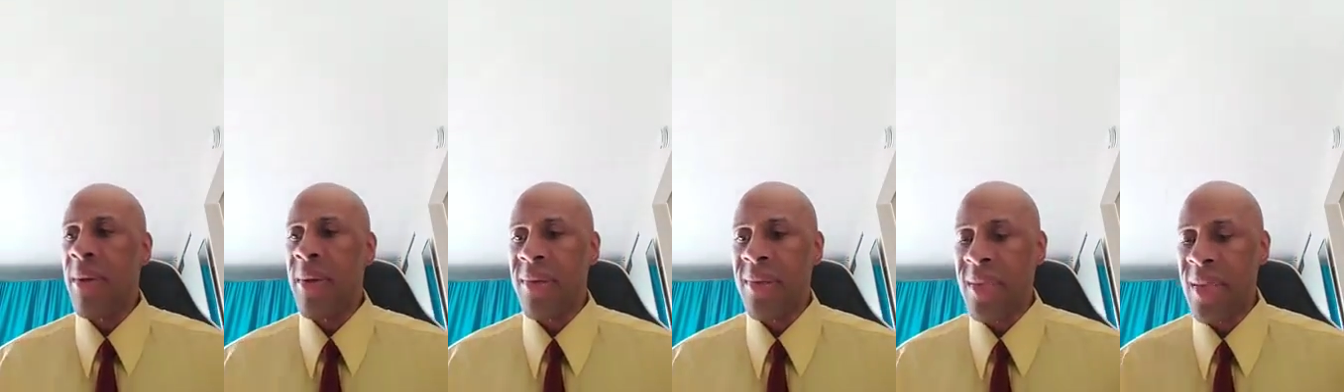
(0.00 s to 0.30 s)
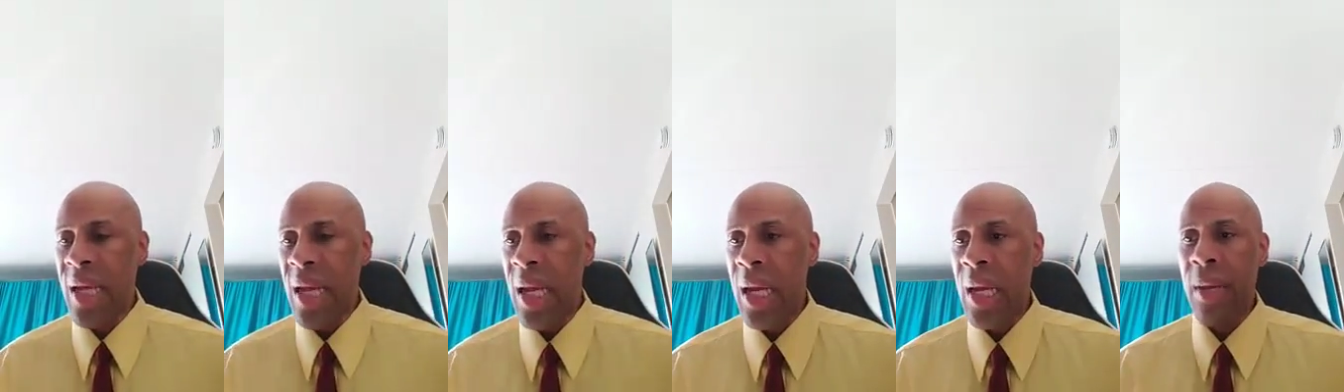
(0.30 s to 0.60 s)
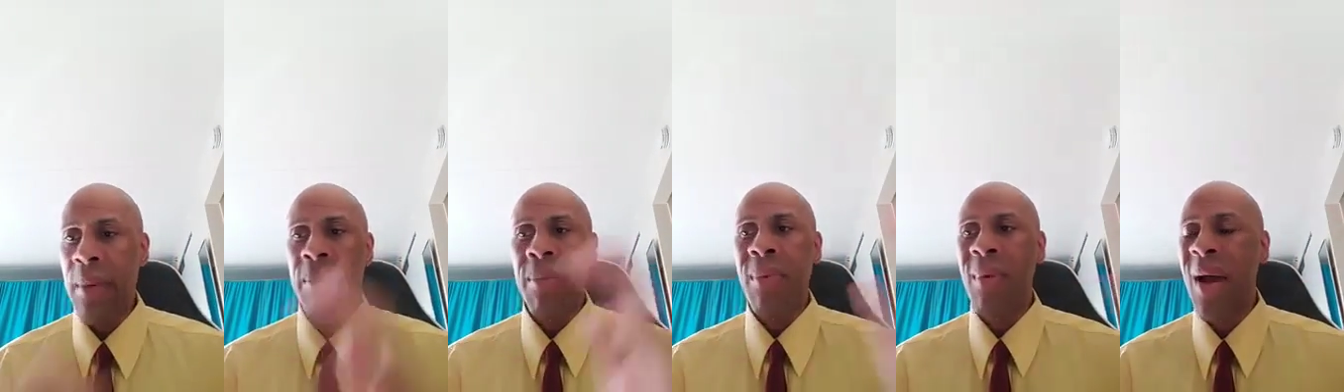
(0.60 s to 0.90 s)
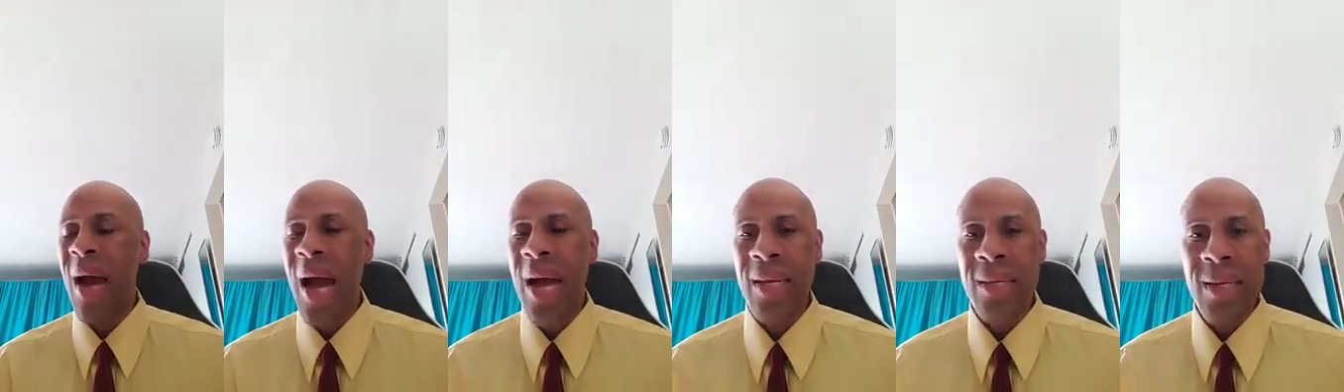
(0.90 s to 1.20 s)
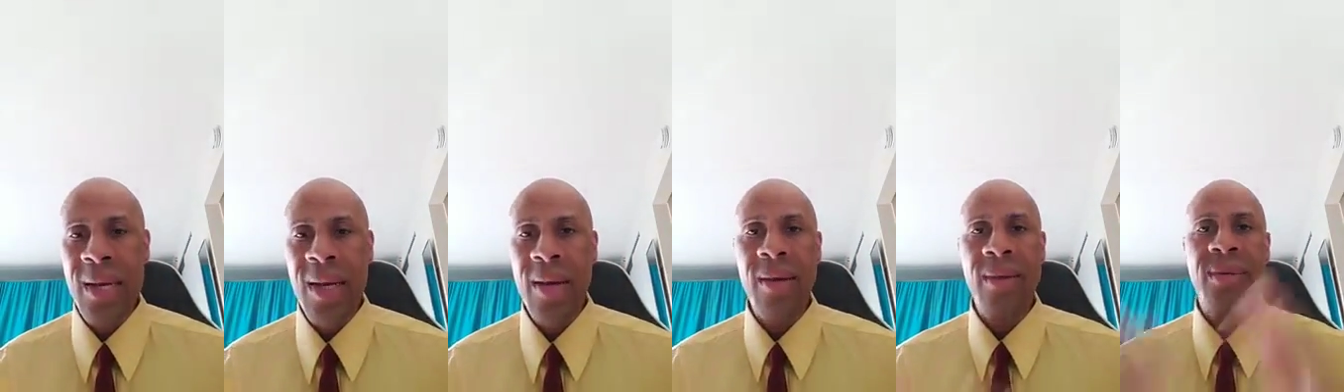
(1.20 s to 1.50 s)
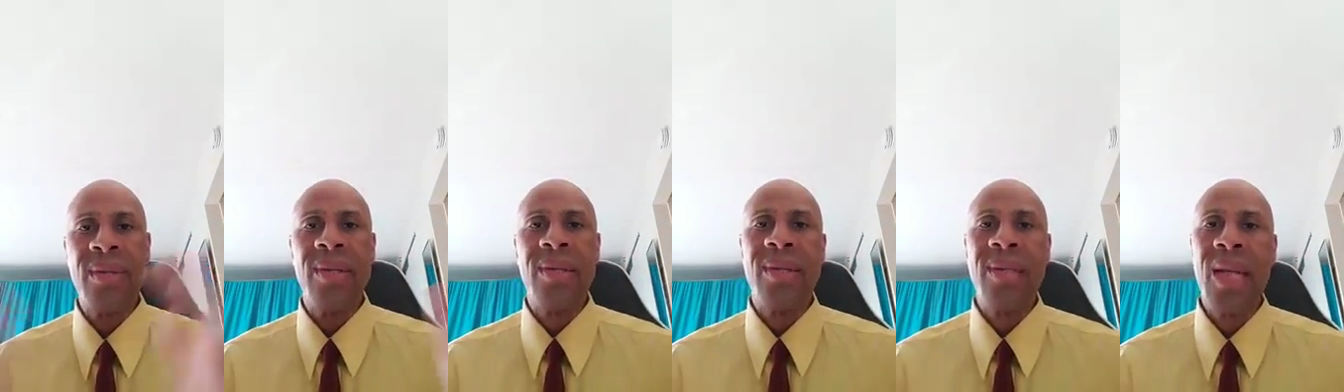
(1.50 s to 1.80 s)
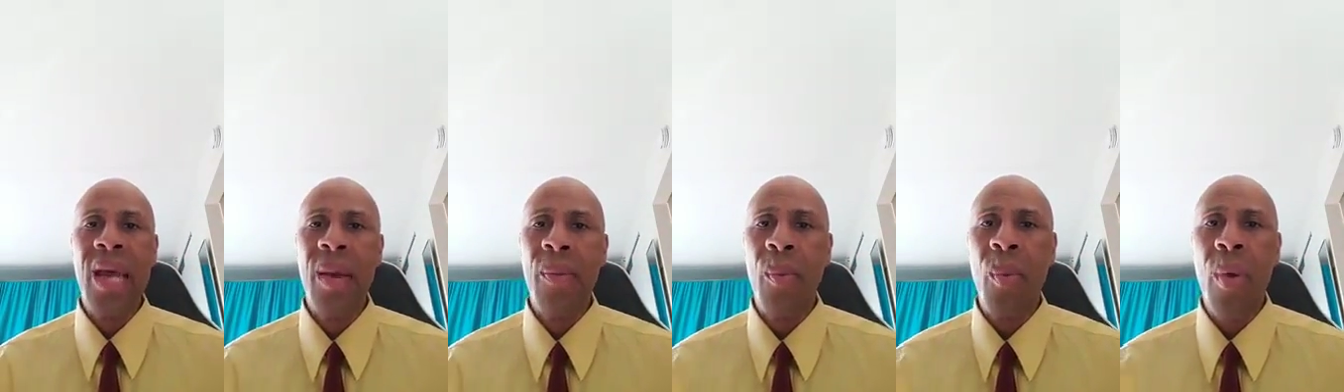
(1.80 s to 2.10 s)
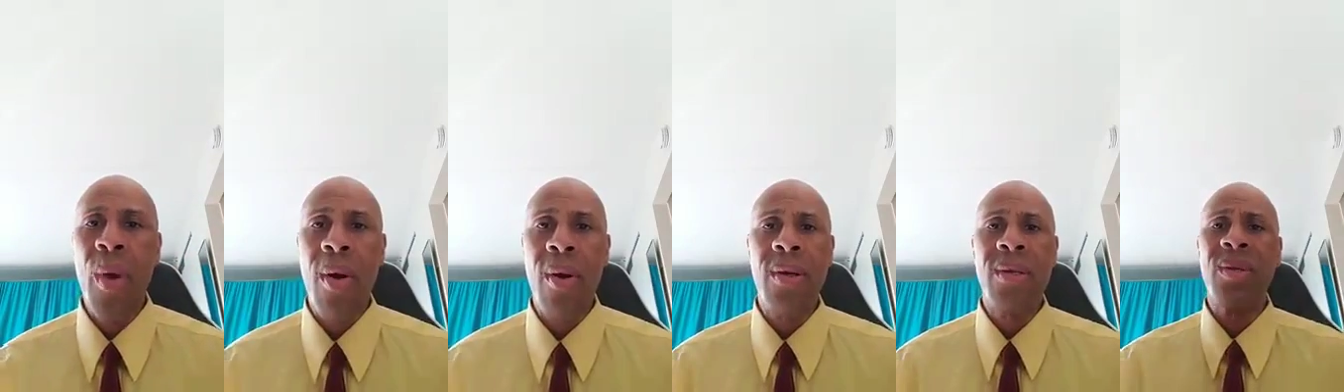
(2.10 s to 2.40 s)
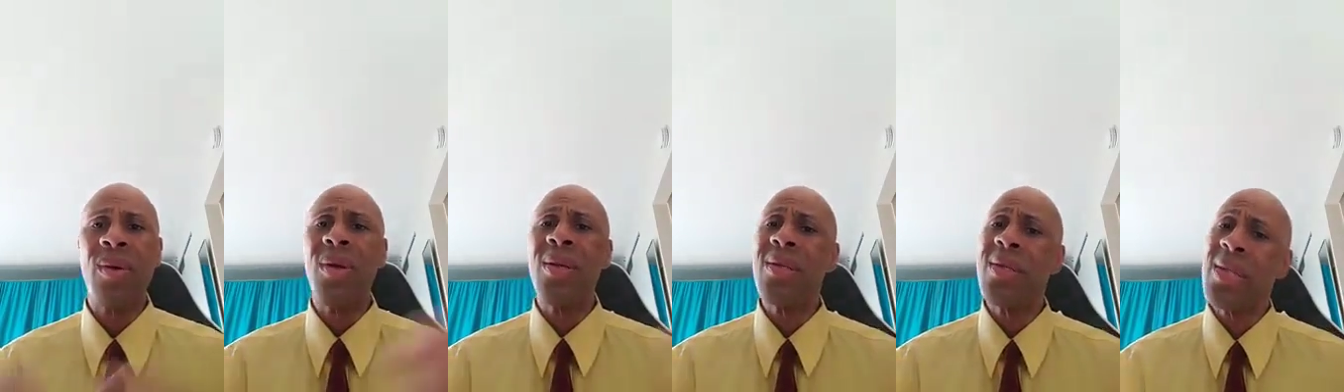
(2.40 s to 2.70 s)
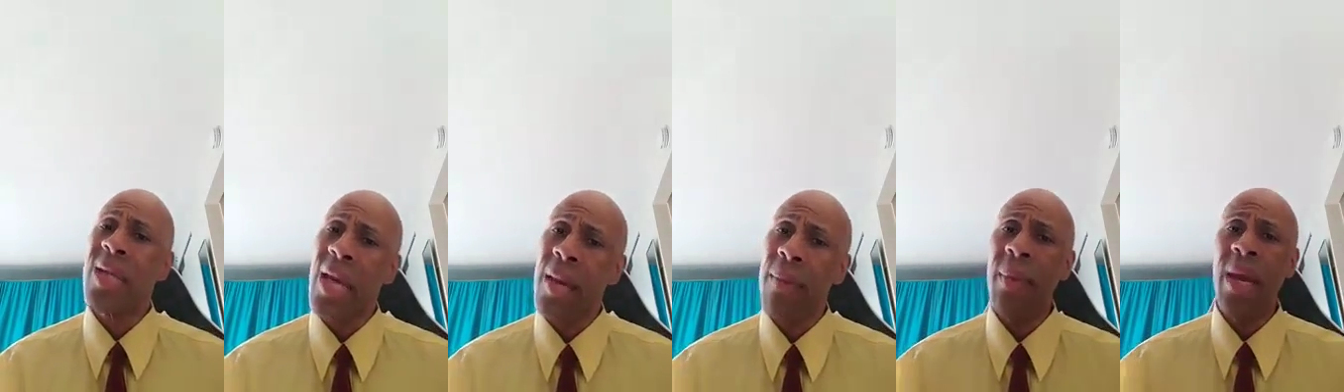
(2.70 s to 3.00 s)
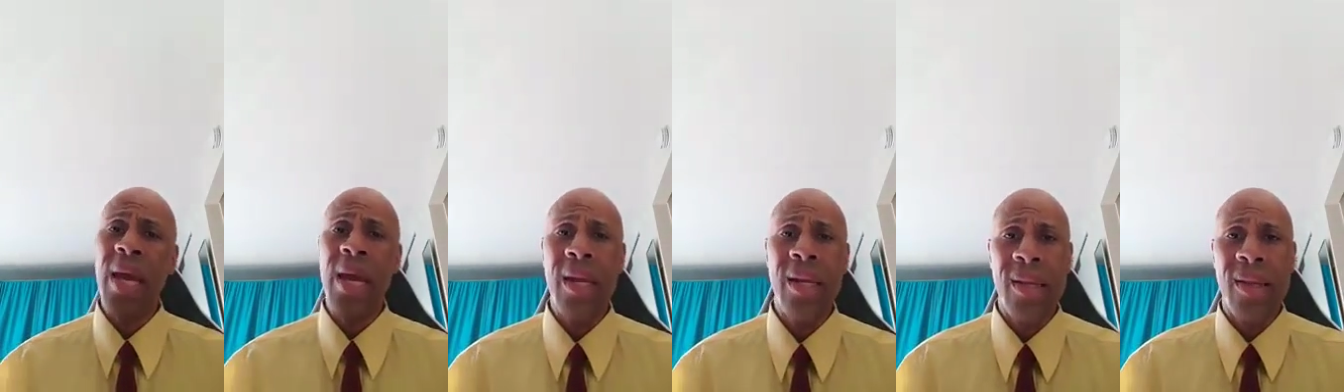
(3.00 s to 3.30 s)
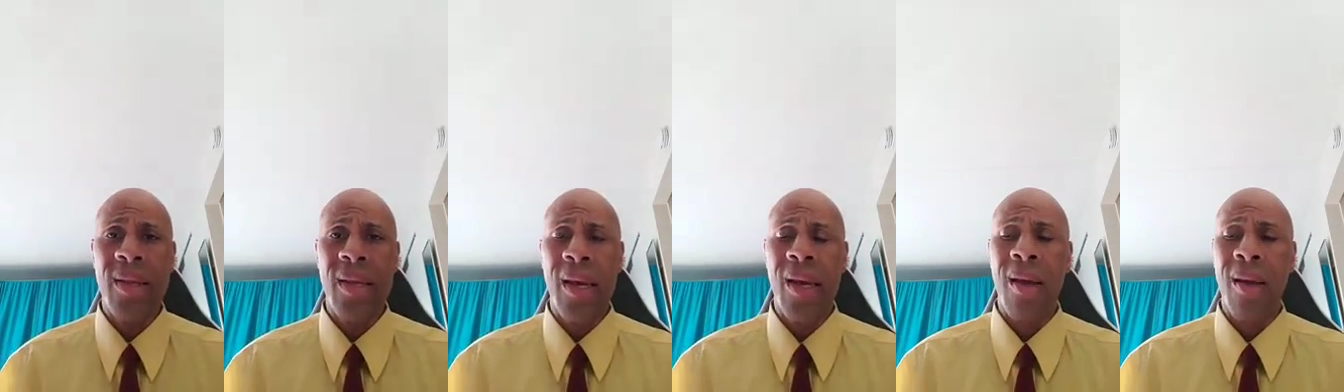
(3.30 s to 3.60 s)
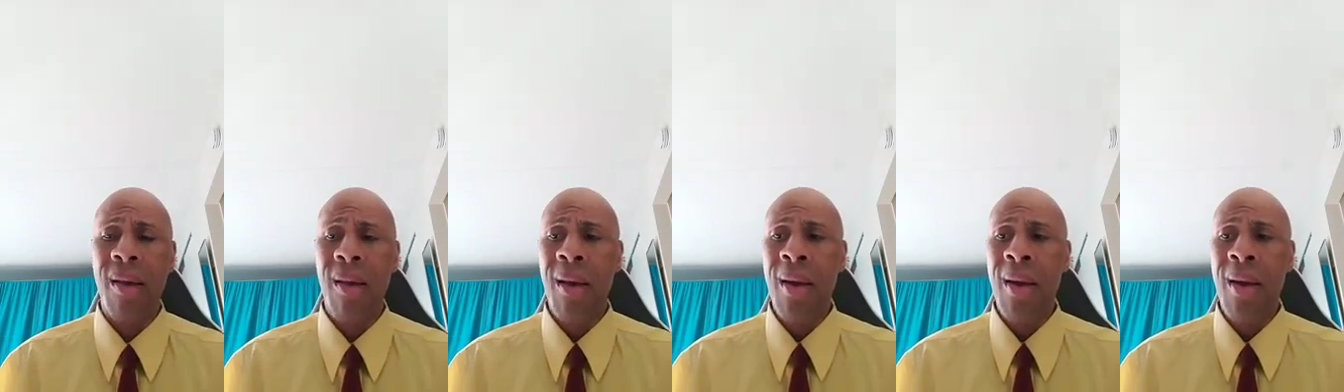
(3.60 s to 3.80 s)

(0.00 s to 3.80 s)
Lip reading: the same ideas, the same words, or the same anything.